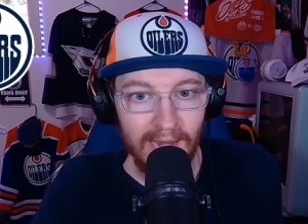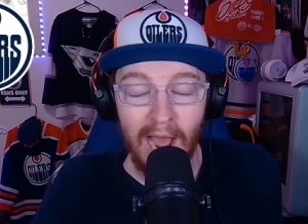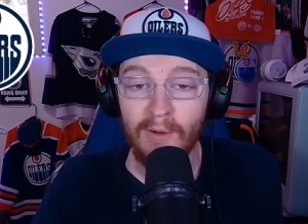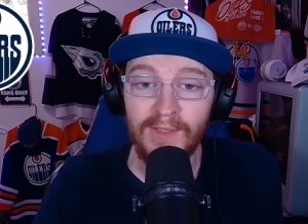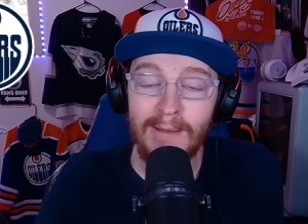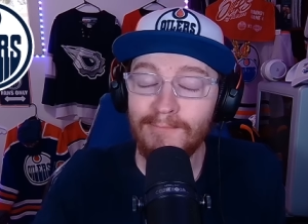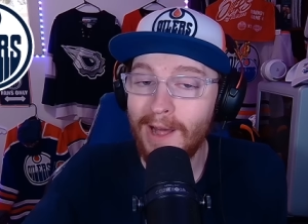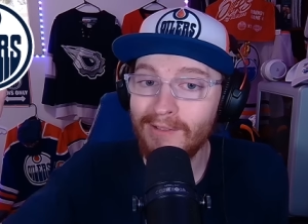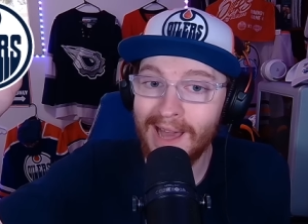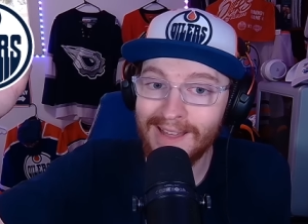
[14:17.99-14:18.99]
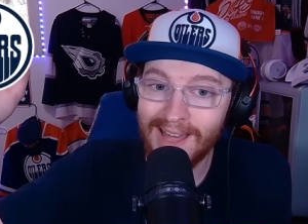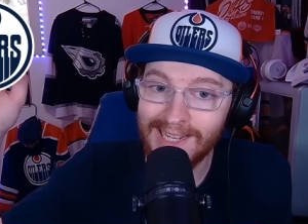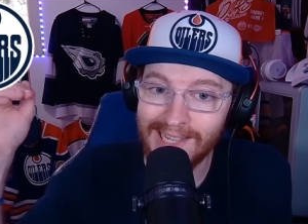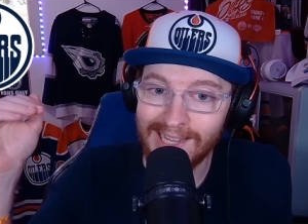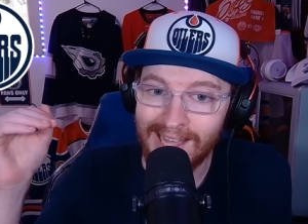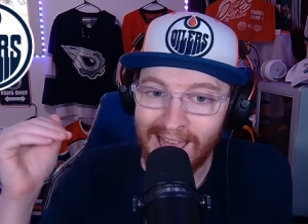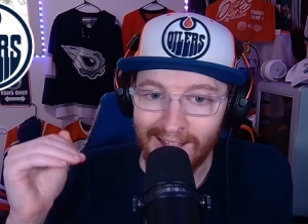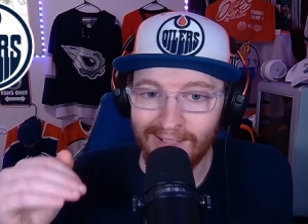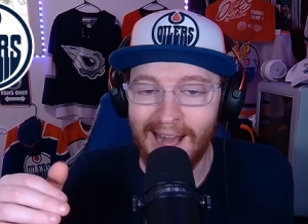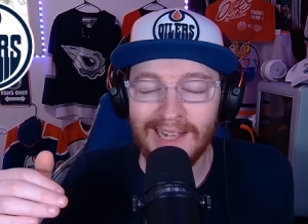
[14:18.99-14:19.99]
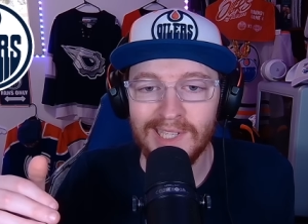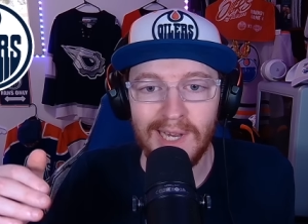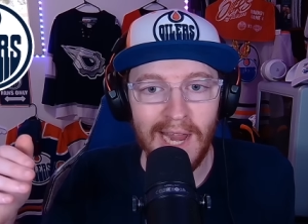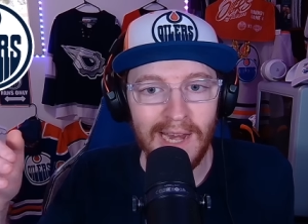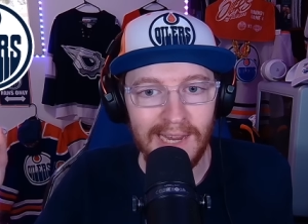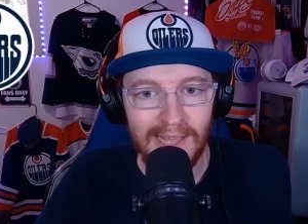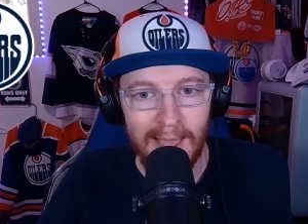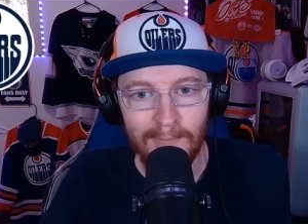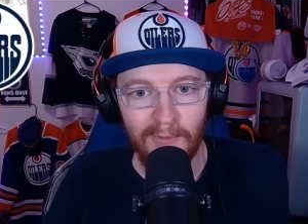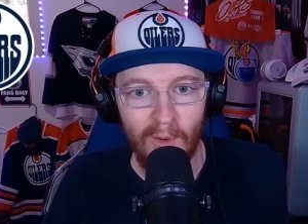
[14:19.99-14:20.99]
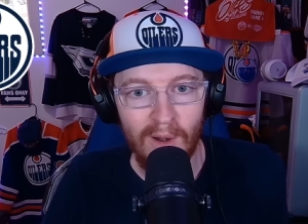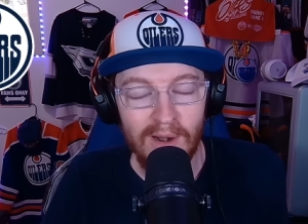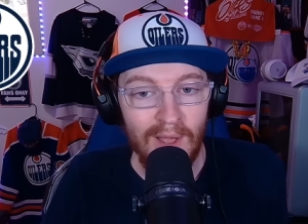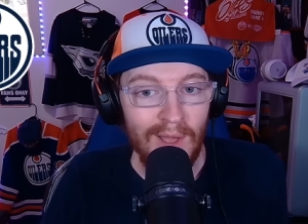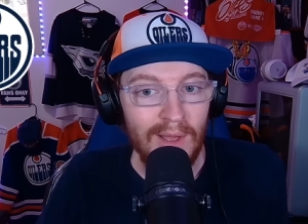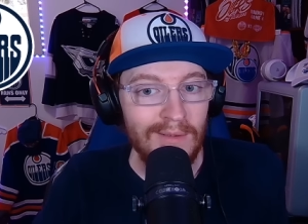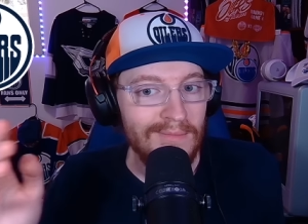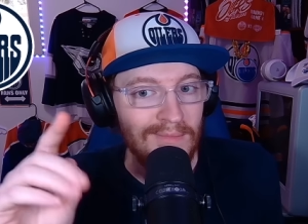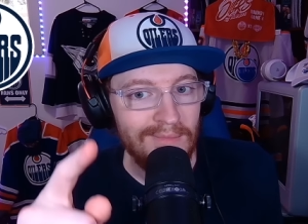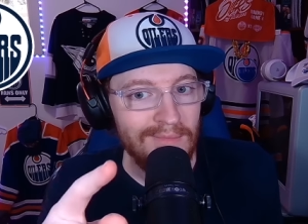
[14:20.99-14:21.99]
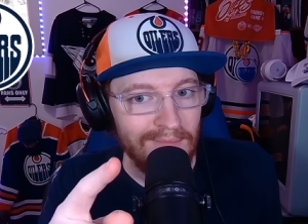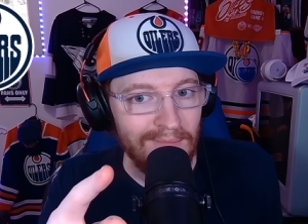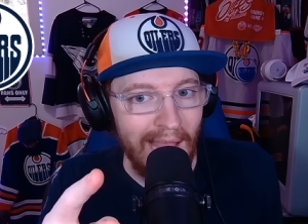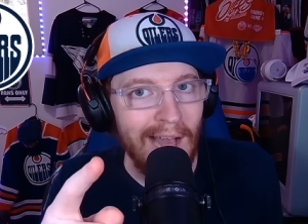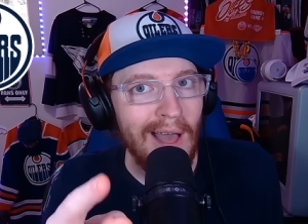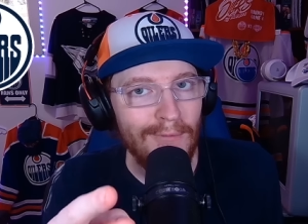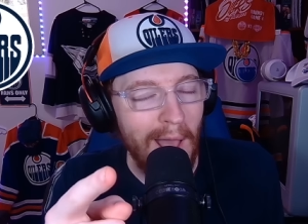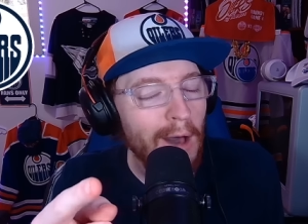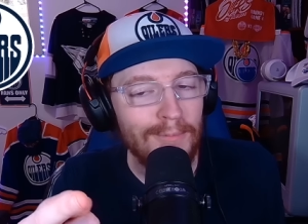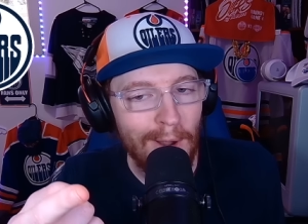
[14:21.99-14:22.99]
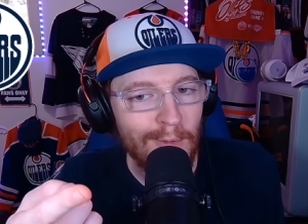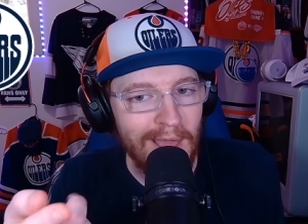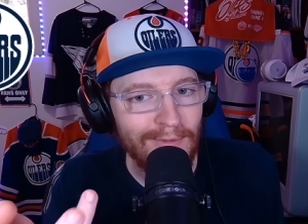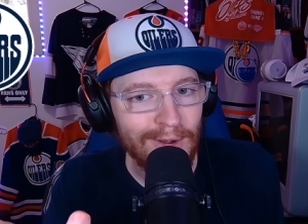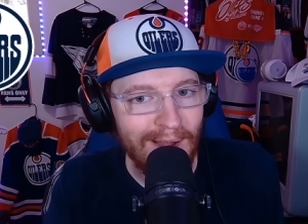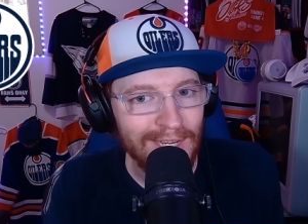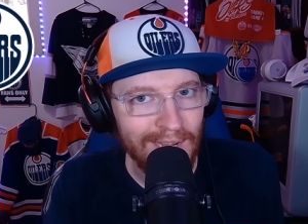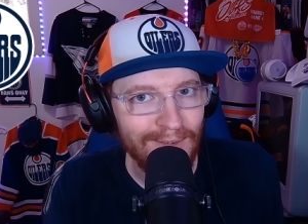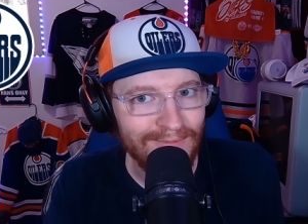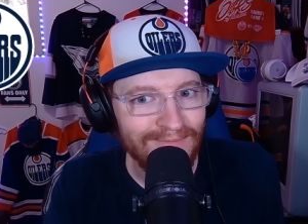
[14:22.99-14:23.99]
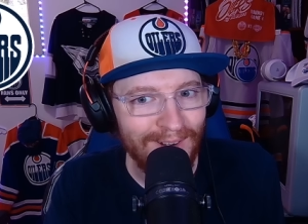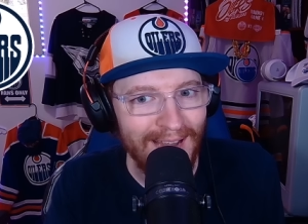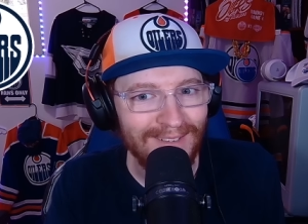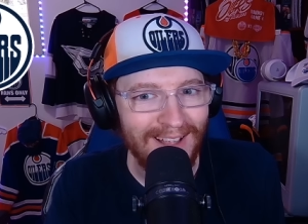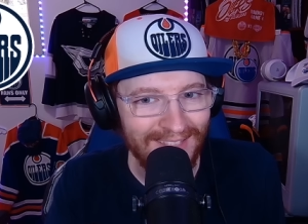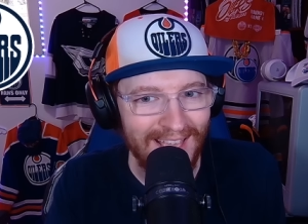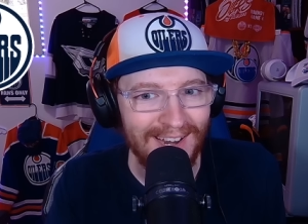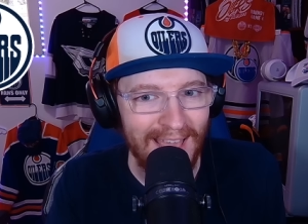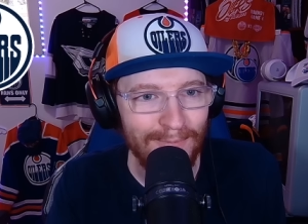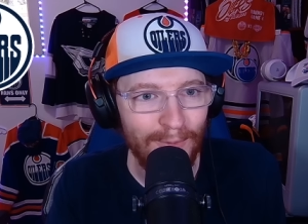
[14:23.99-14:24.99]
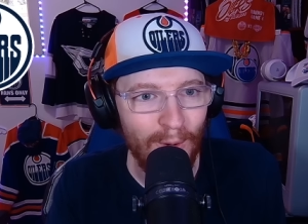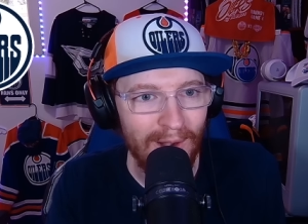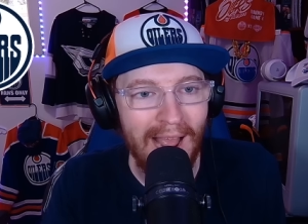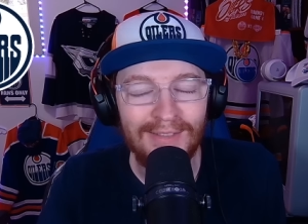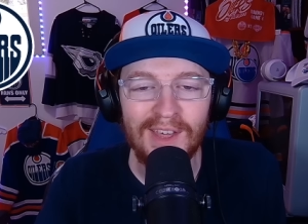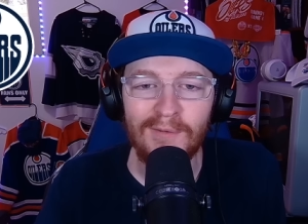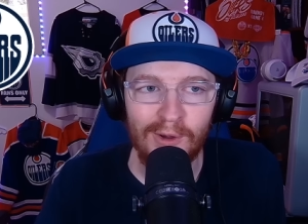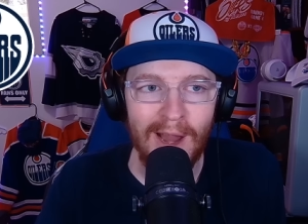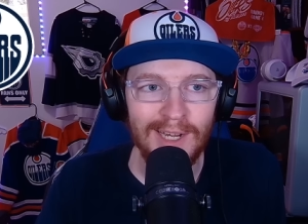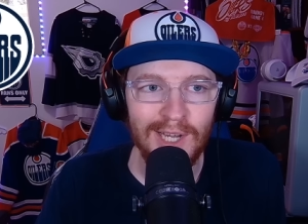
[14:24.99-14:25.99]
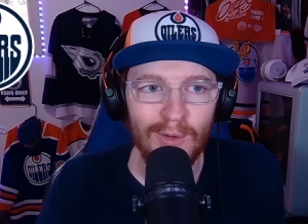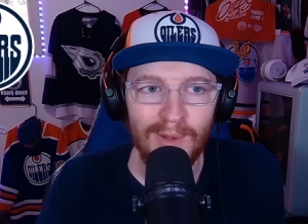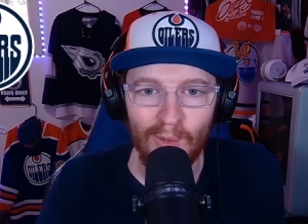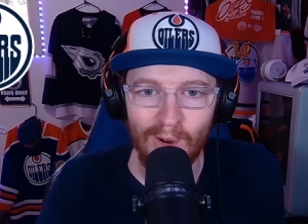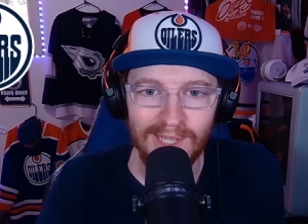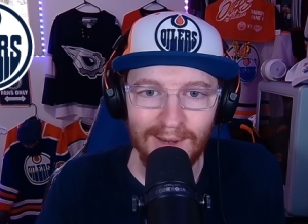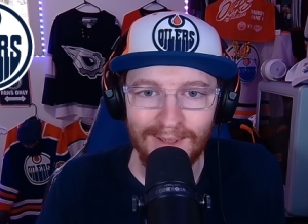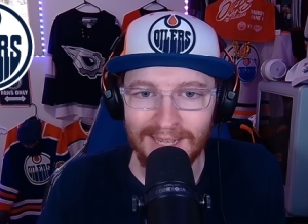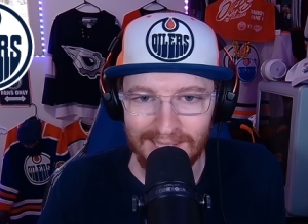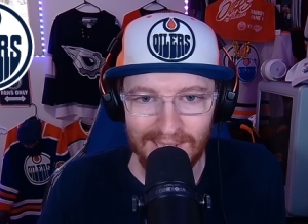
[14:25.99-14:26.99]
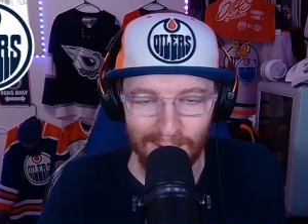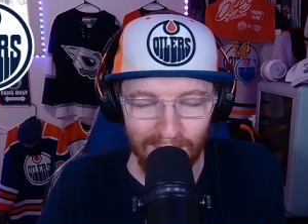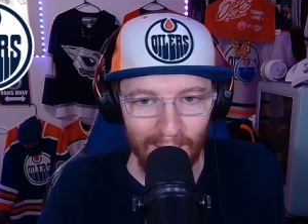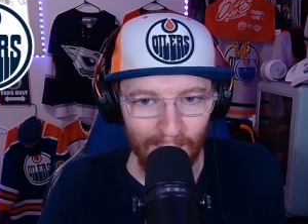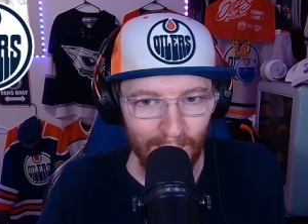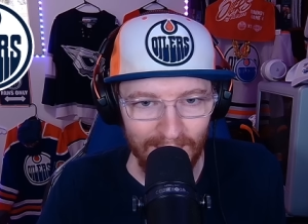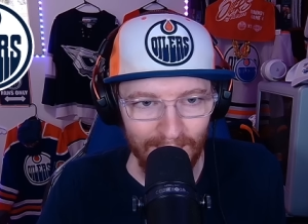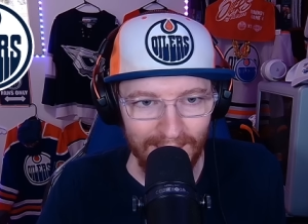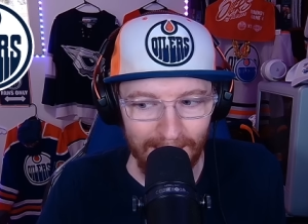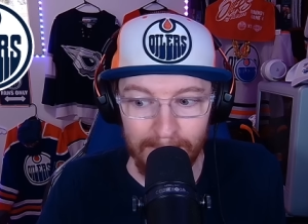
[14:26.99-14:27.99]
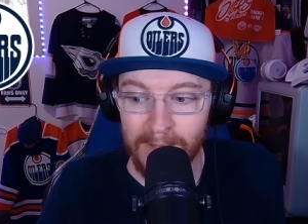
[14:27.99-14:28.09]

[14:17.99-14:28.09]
Now, if they play like they did last night in Game 4, I'll probably have a crash out. Right? At the end of Game 4, I think if crash out would be warranted because it's like, okay, what are we doing here?